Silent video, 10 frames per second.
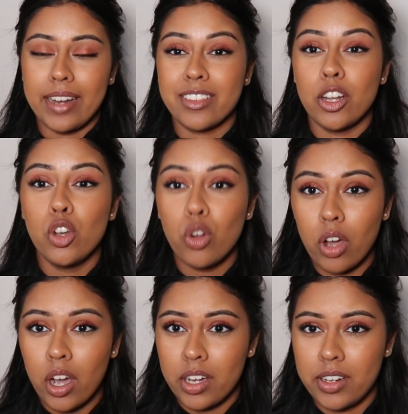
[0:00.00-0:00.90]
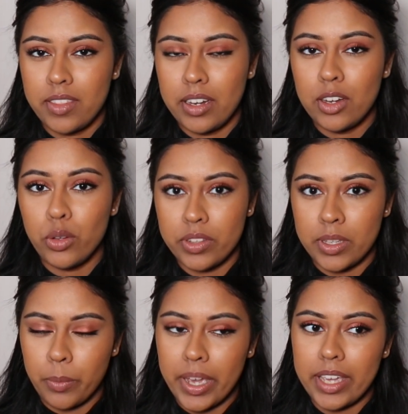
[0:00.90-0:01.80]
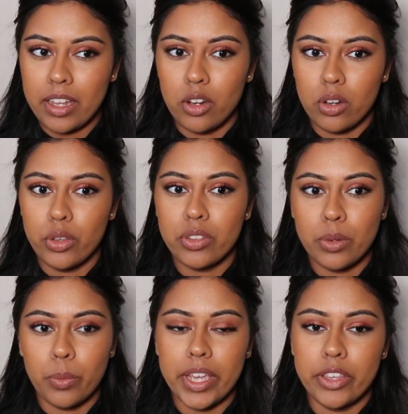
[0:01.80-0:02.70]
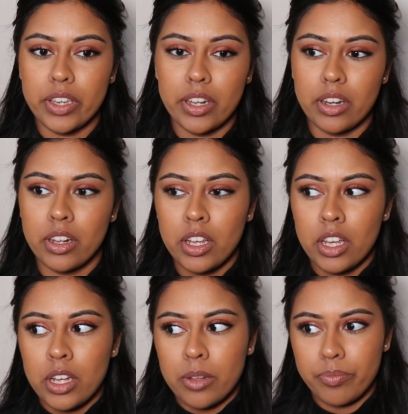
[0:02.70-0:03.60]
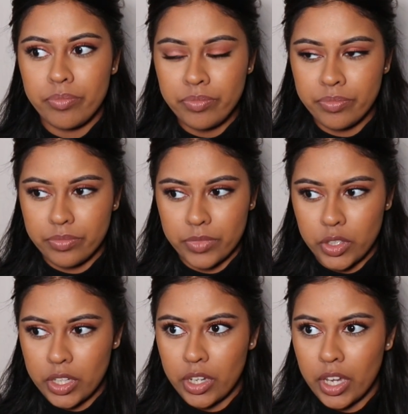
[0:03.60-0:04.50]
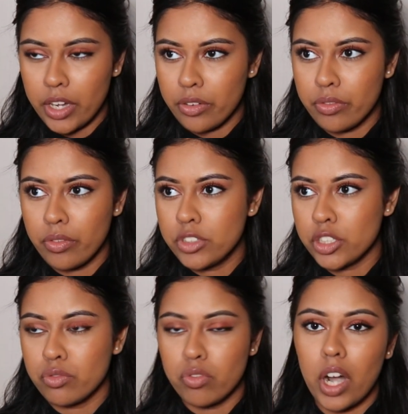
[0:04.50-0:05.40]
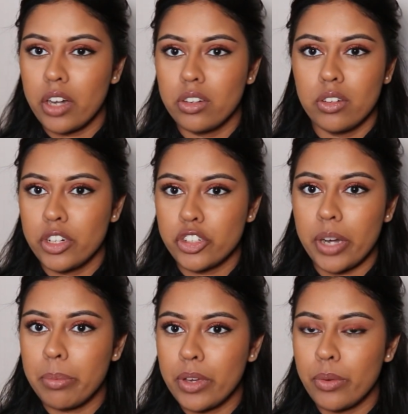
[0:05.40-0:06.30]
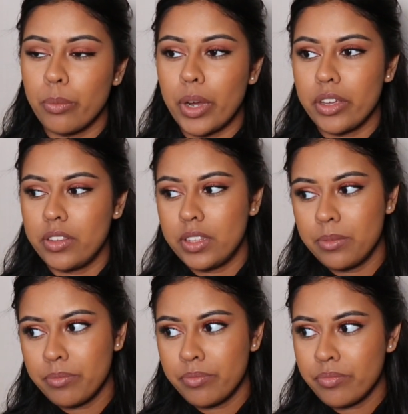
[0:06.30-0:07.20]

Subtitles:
and it's a lot harder than losing weight. Losing weight, you can kind of just run on a treadmill, whereas